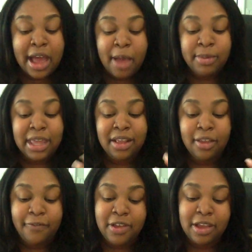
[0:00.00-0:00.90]
I'm getting
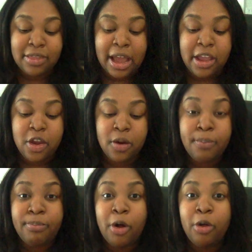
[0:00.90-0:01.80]
the feeling that
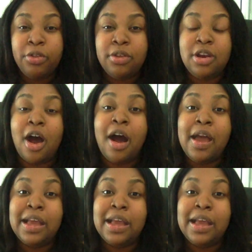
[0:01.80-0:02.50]
you're both not